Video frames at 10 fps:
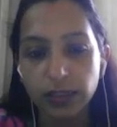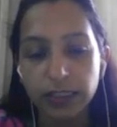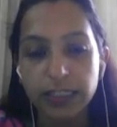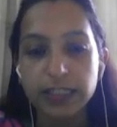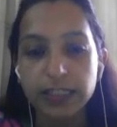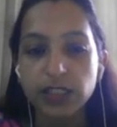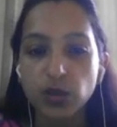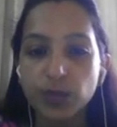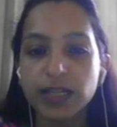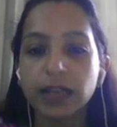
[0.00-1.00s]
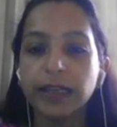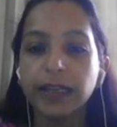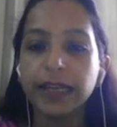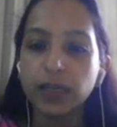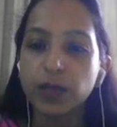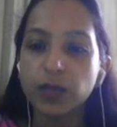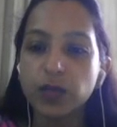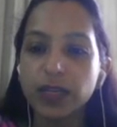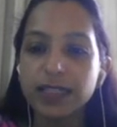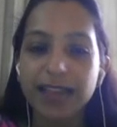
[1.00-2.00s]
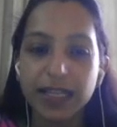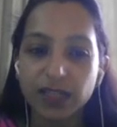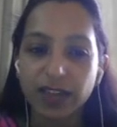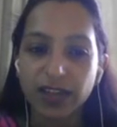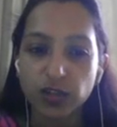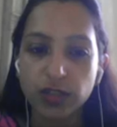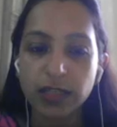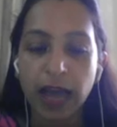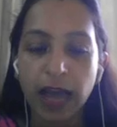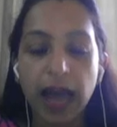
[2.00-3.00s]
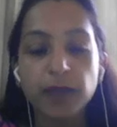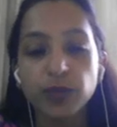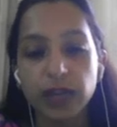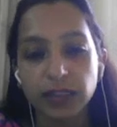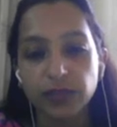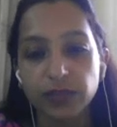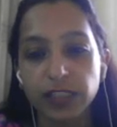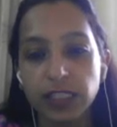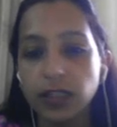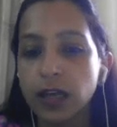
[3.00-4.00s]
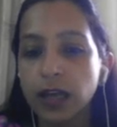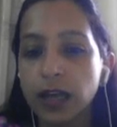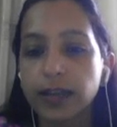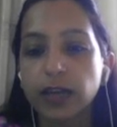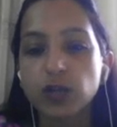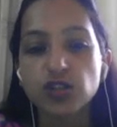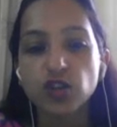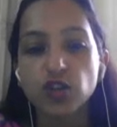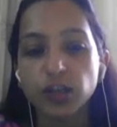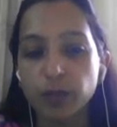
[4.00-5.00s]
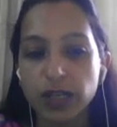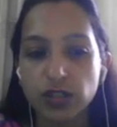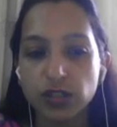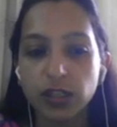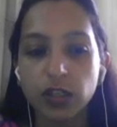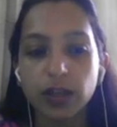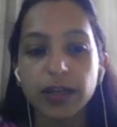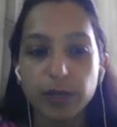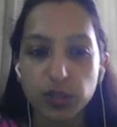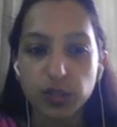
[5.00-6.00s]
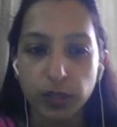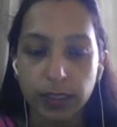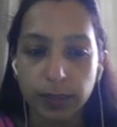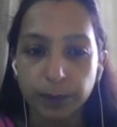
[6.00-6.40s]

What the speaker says: It assumes a link between satisfaction and productivity that was not measured or demonstrated.